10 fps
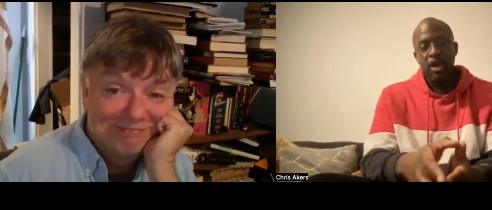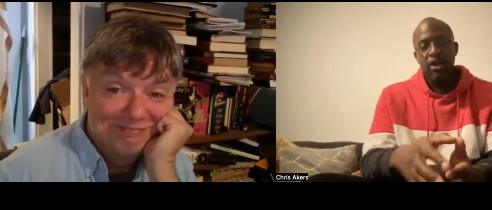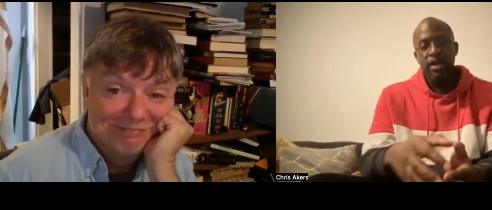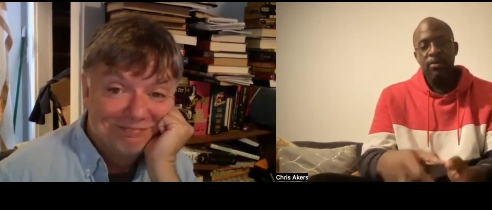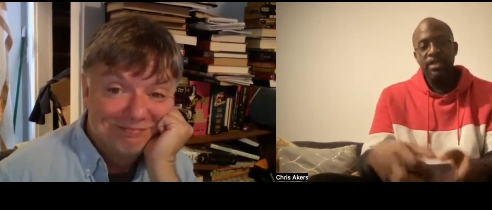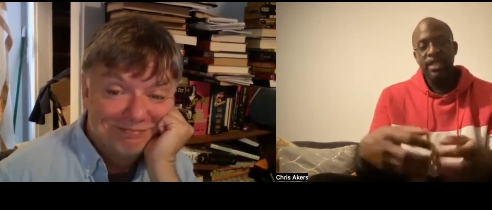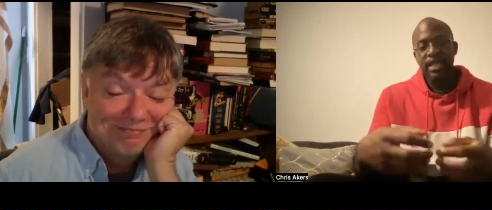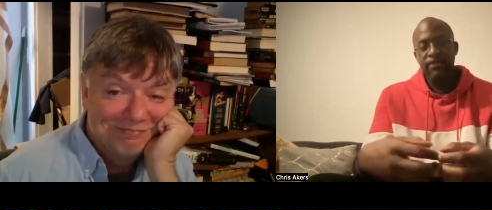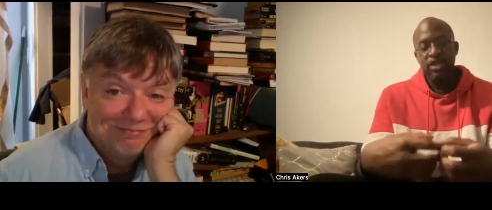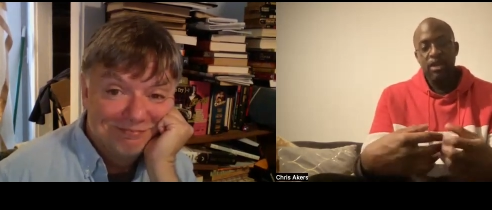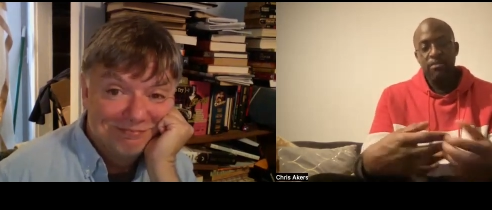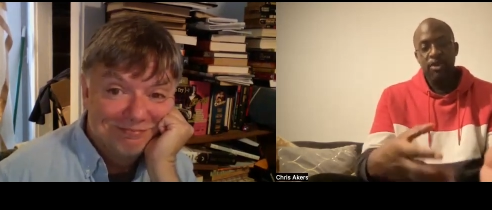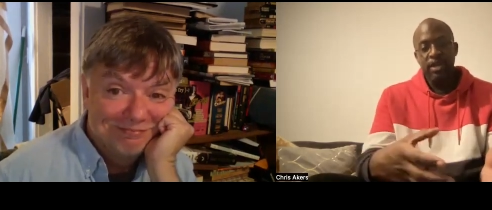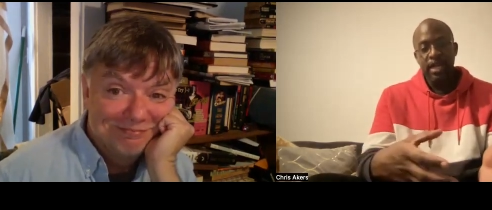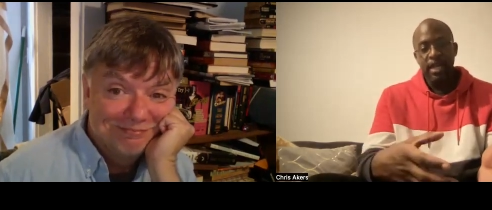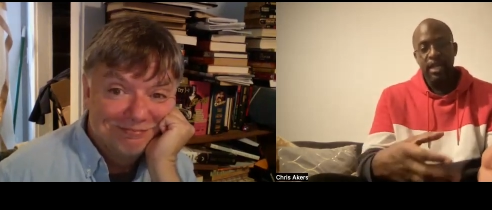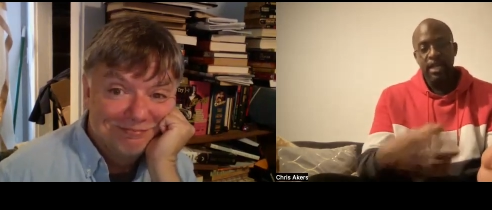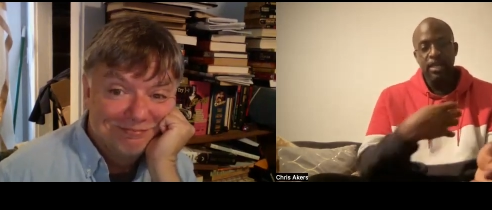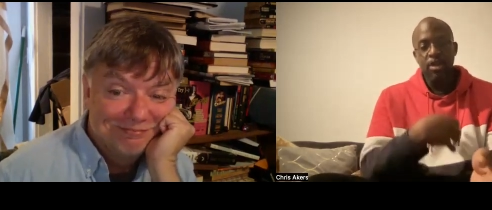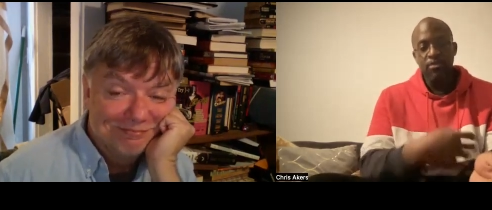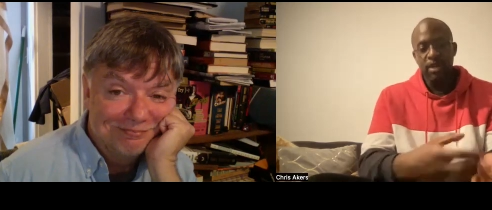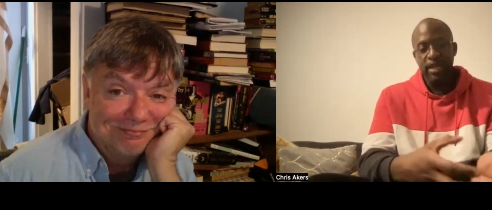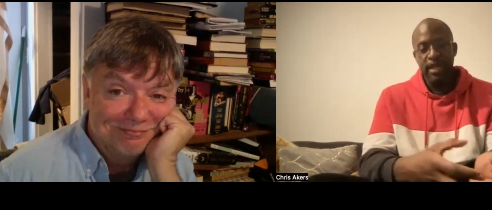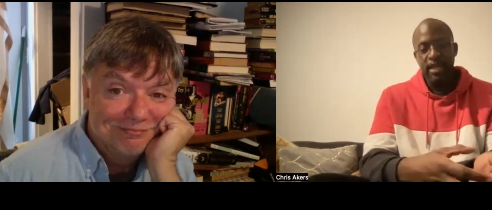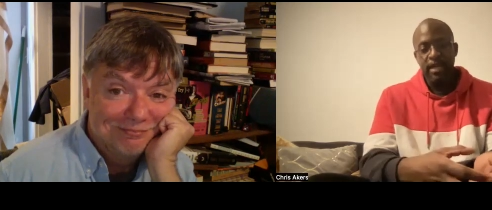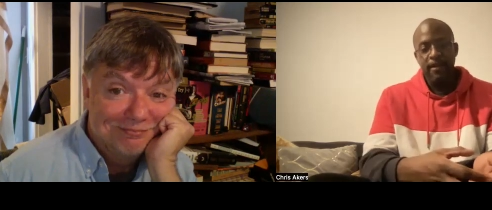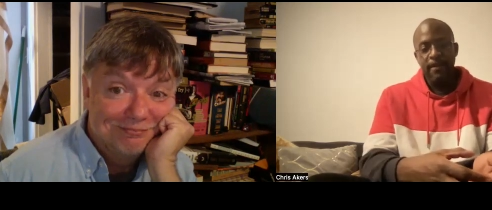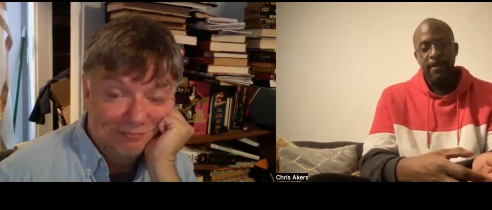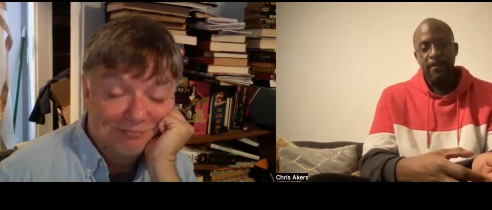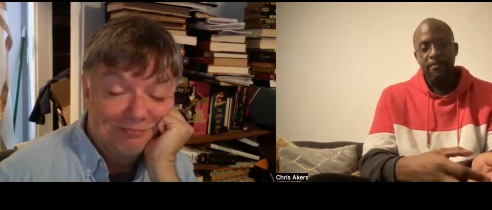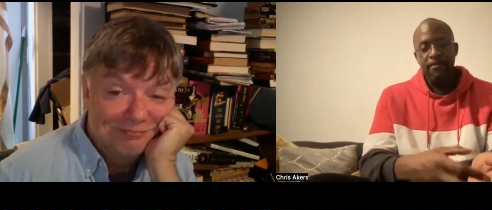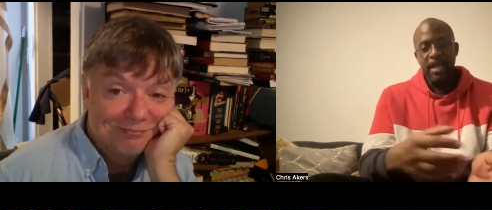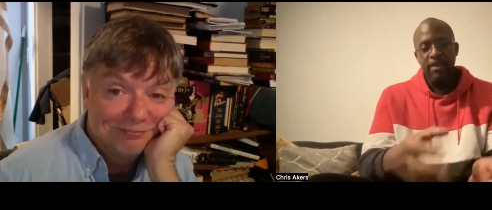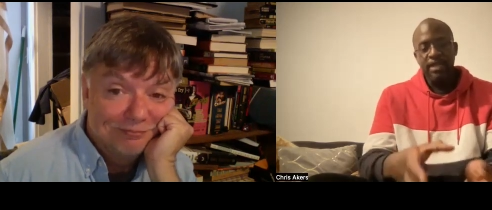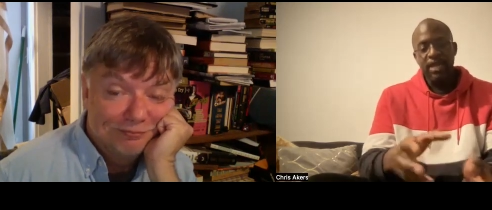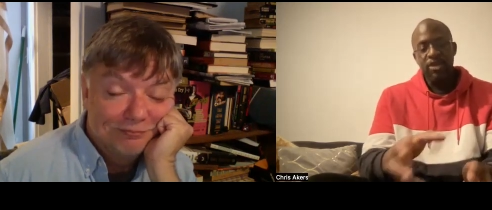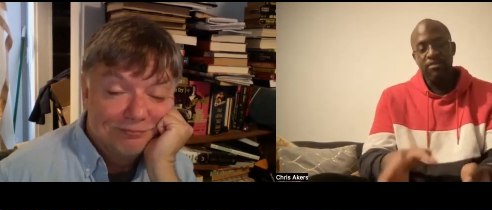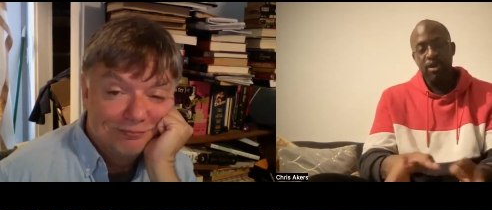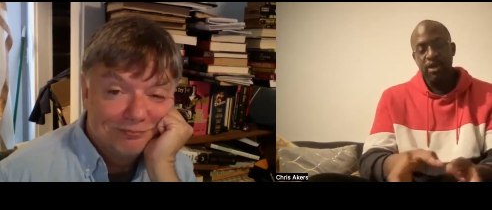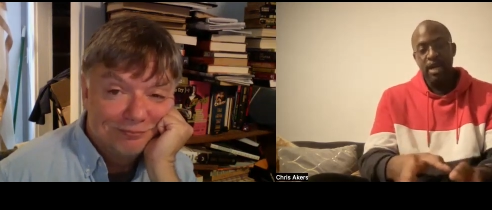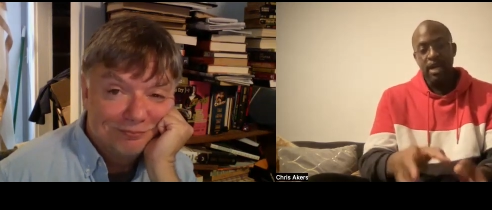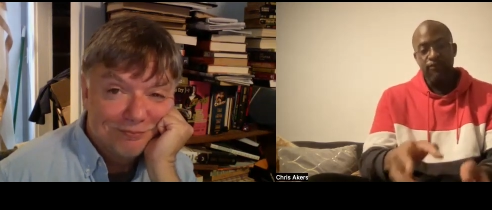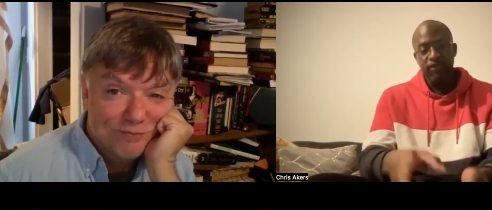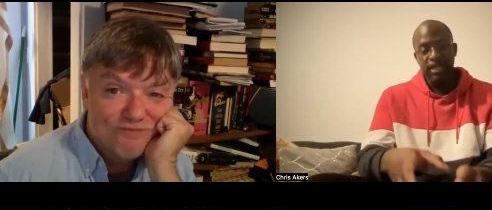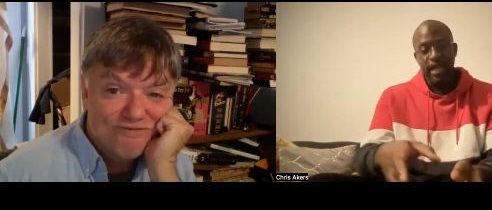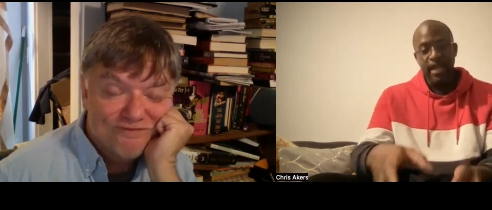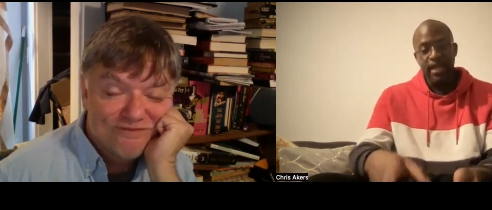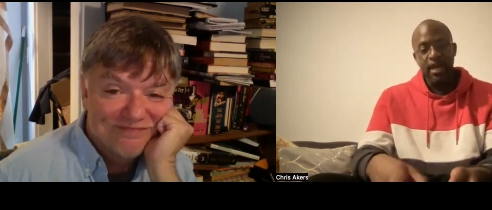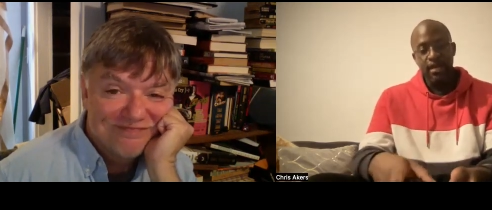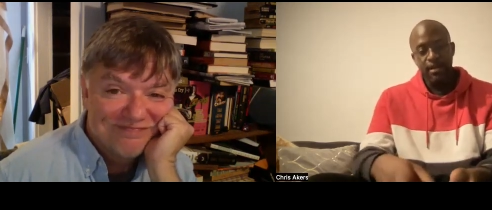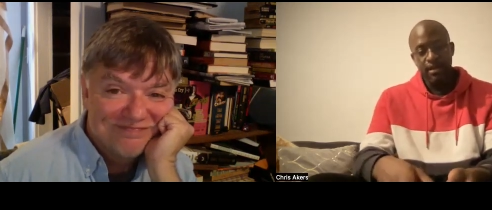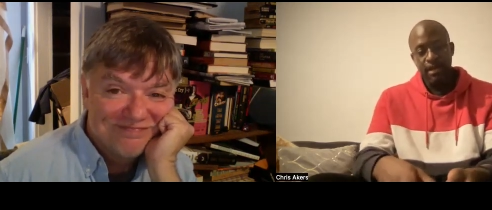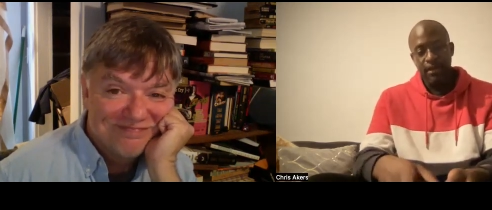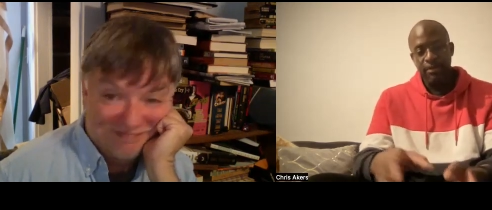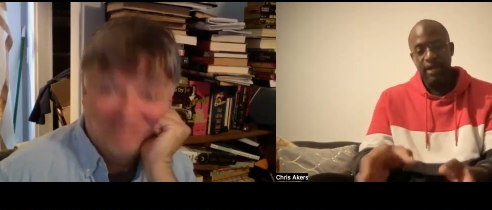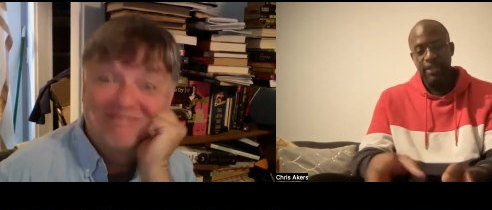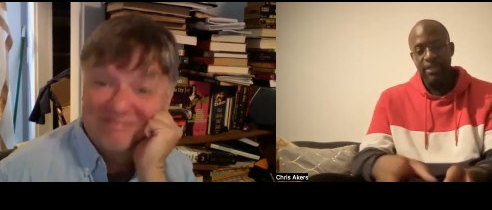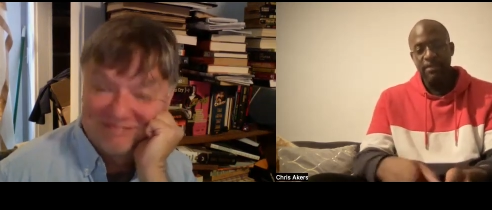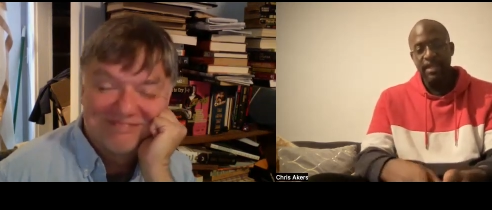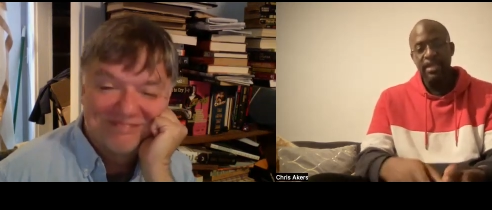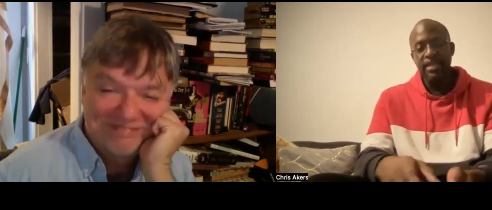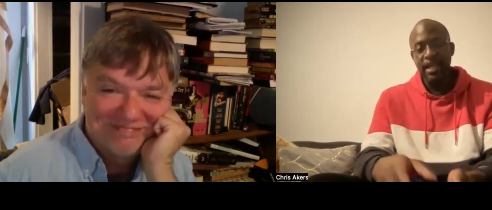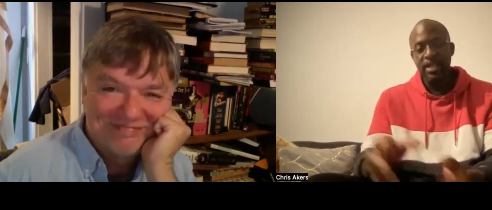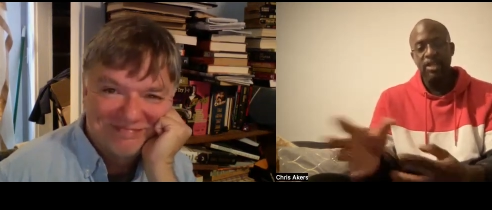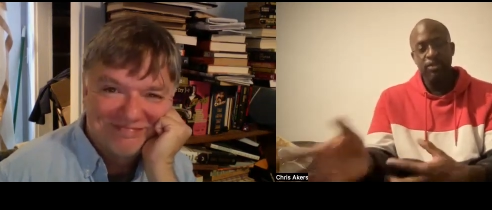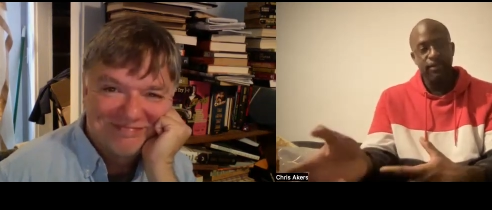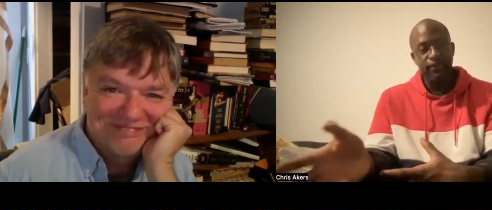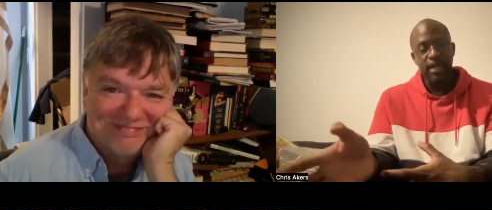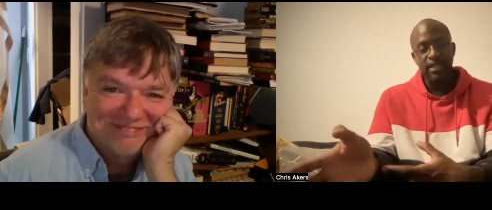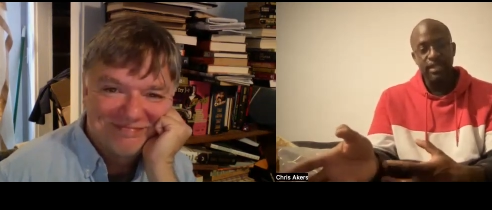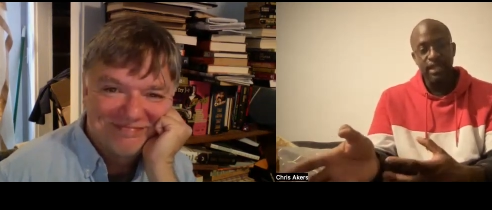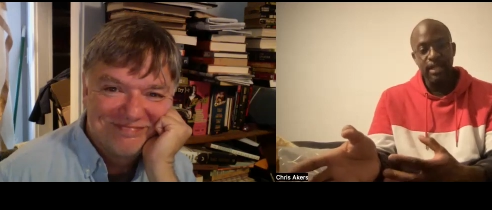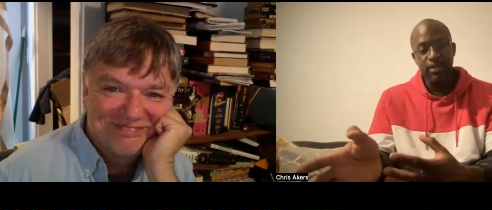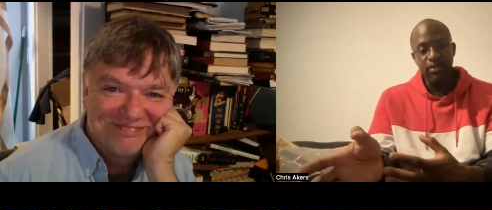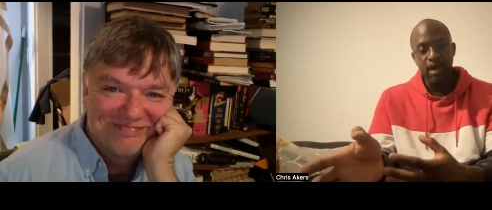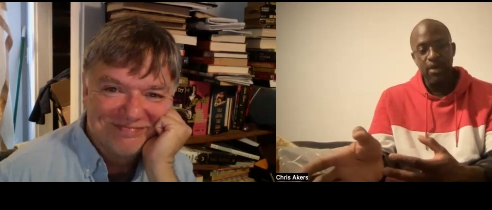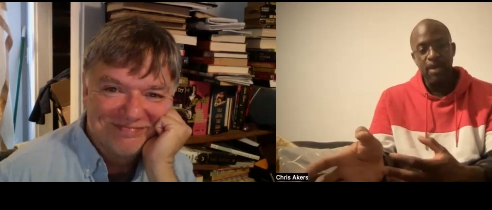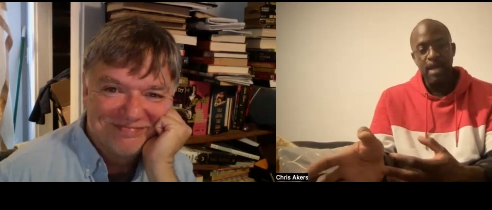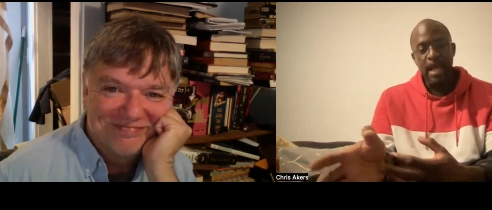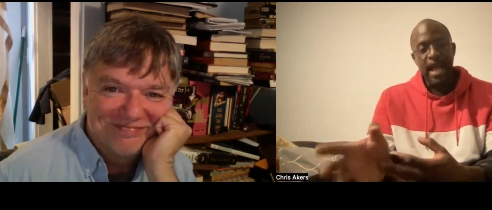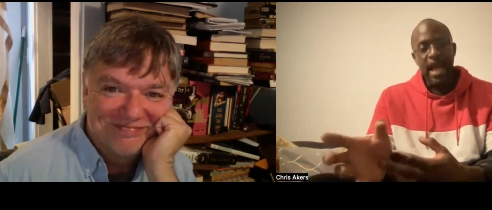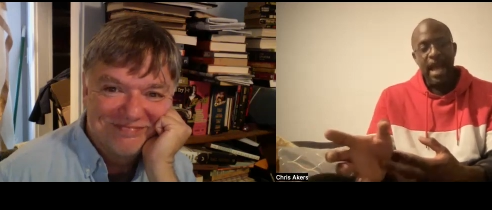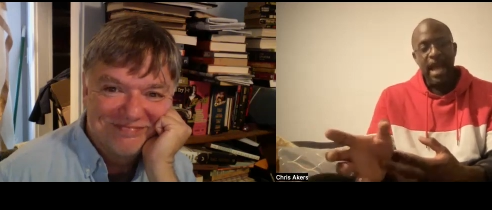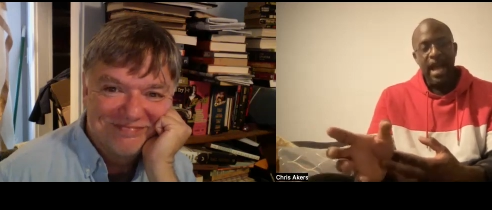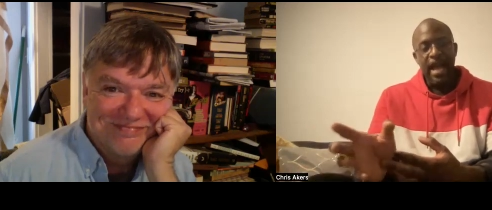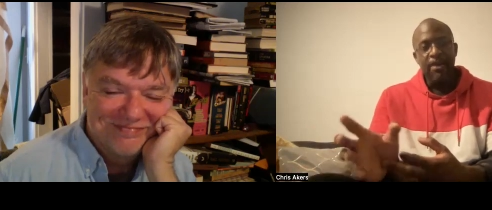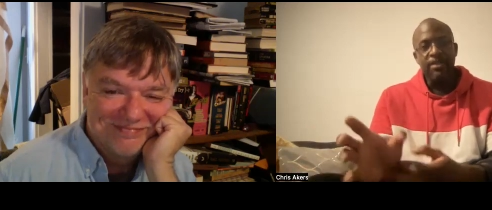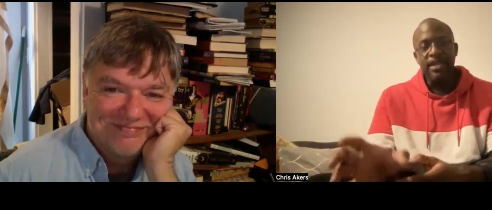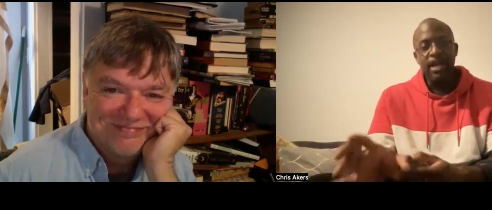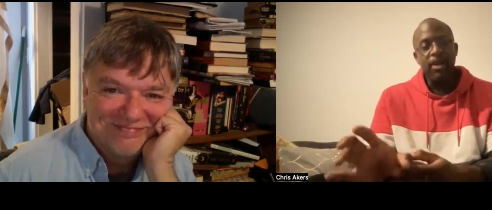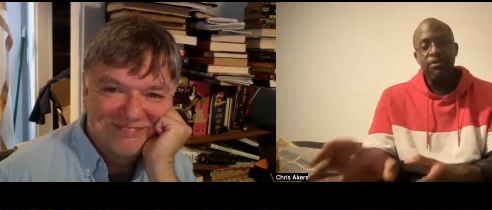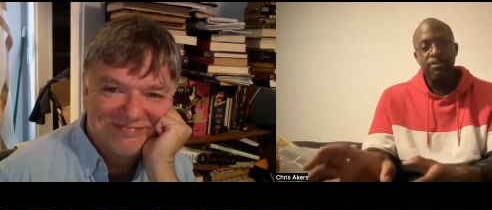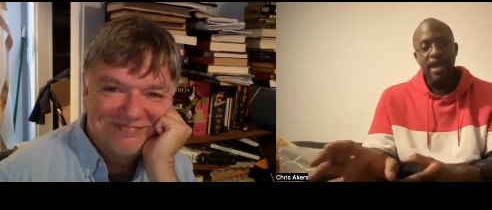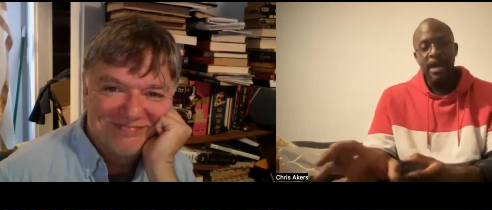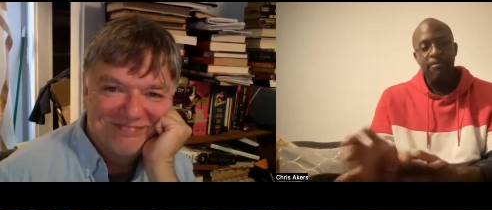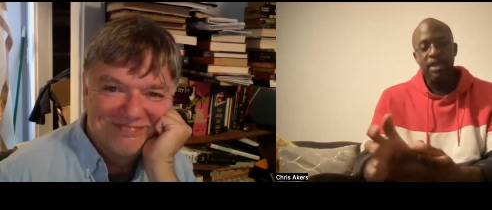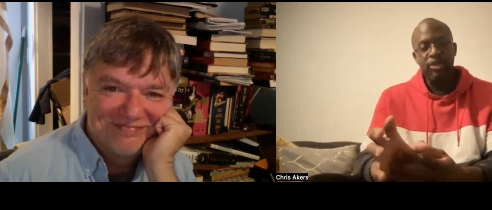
Speaker 1: not only was he giving her money, his own money, but he was actually putting her on retainer as part of expenses at the university as well how did that come about?